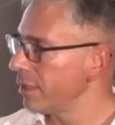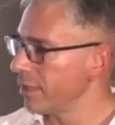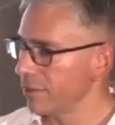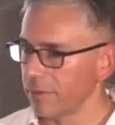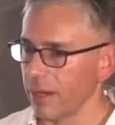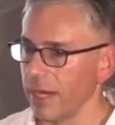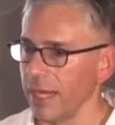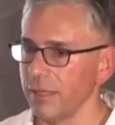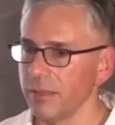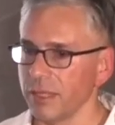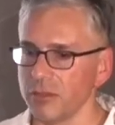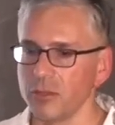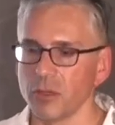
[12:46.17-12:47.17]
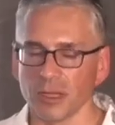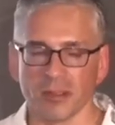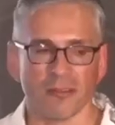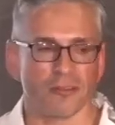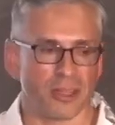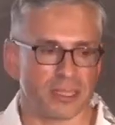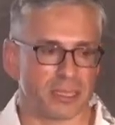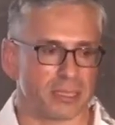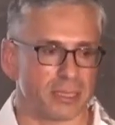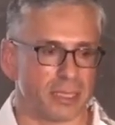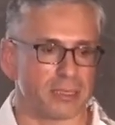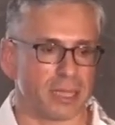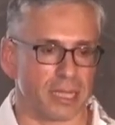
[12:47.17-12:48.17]
right? The nuclear
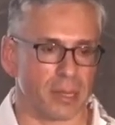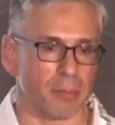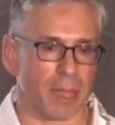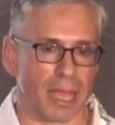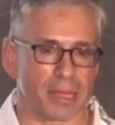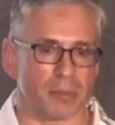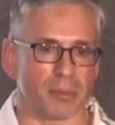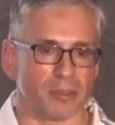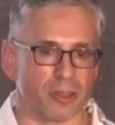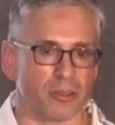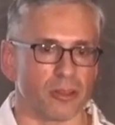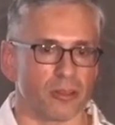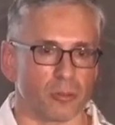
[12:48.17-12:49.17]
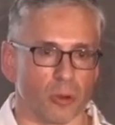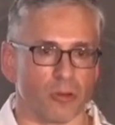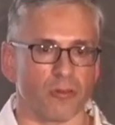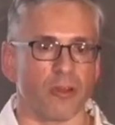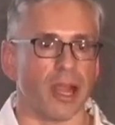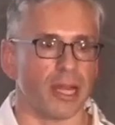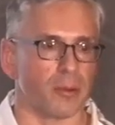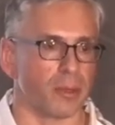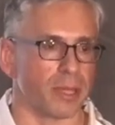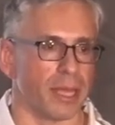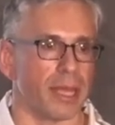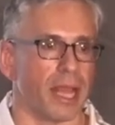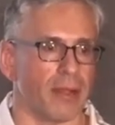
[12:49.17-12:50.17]
physicists and the mathematicians were fine with
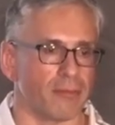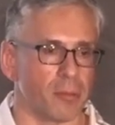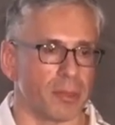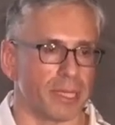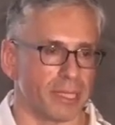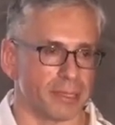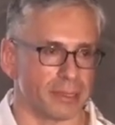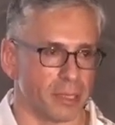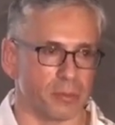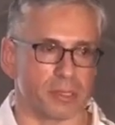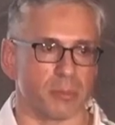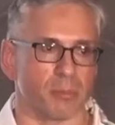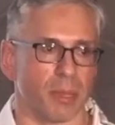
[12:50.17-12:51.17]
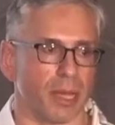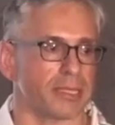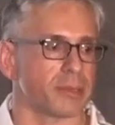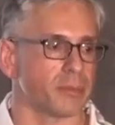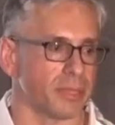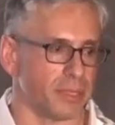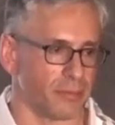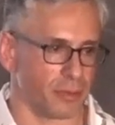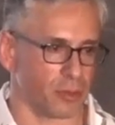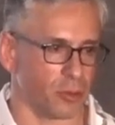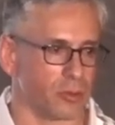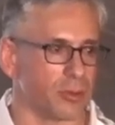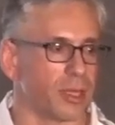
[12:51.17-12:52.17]
it. Everybody else said it was impossibly
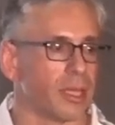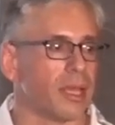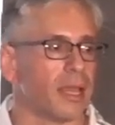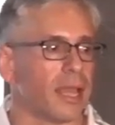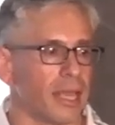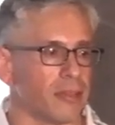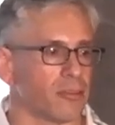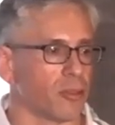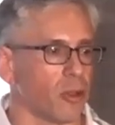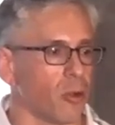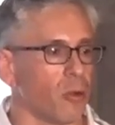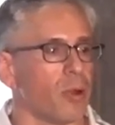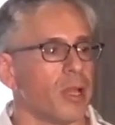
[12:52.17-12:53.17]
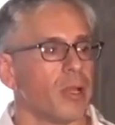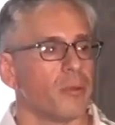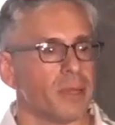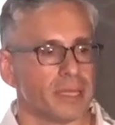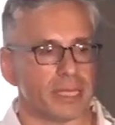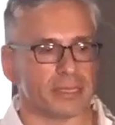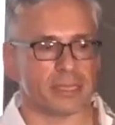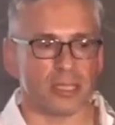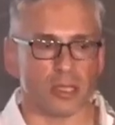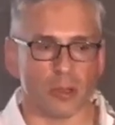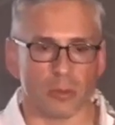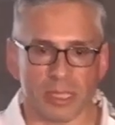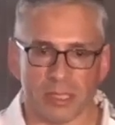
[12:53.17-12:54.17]
difficult. And so we then said, you
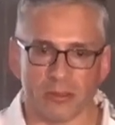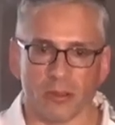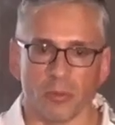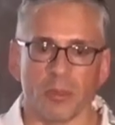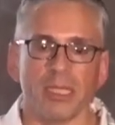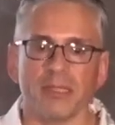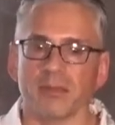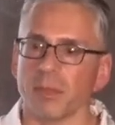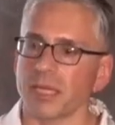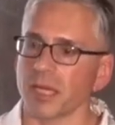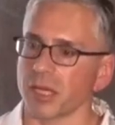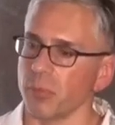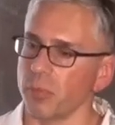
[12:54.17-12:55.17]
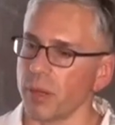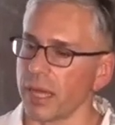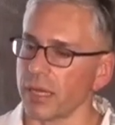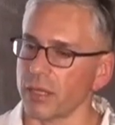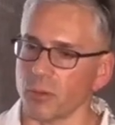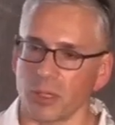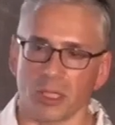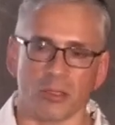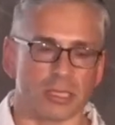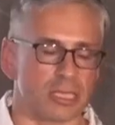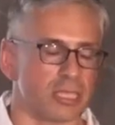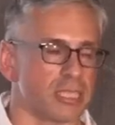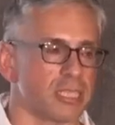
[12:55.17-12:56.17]
know what we need to do? We need to make a compiler where you can
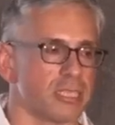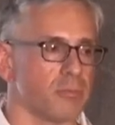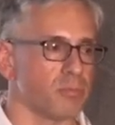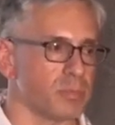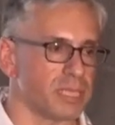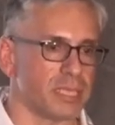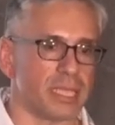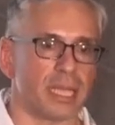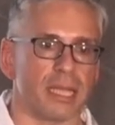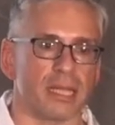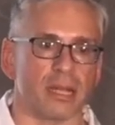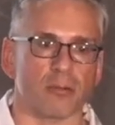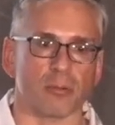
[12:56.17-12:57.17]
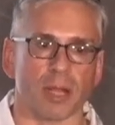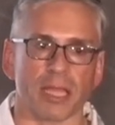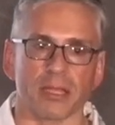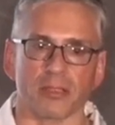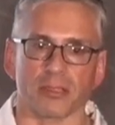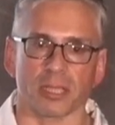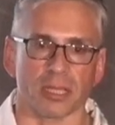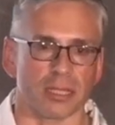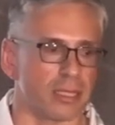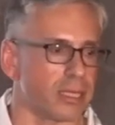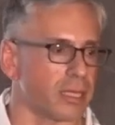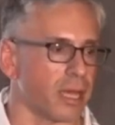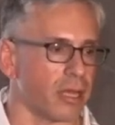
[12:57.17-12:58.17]
just stick in a regular
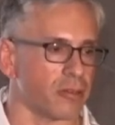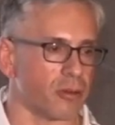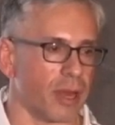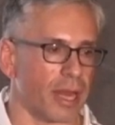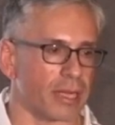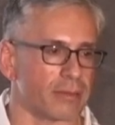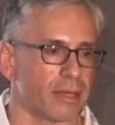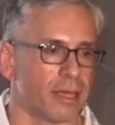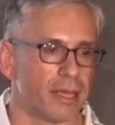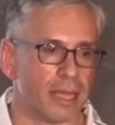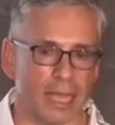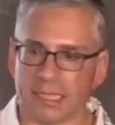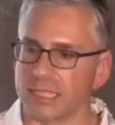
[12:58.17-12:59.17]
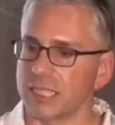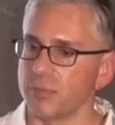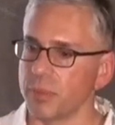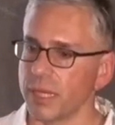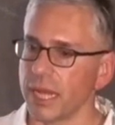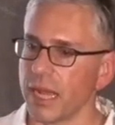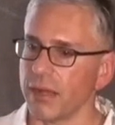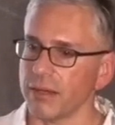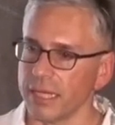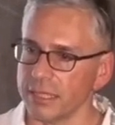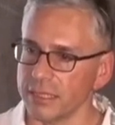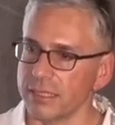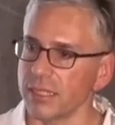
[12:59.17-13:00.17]
solidity contract and spit out
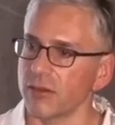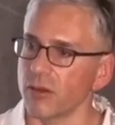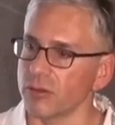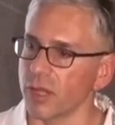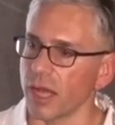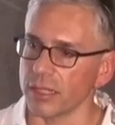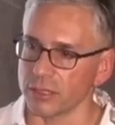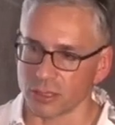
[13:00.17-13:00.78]
a zero knowledge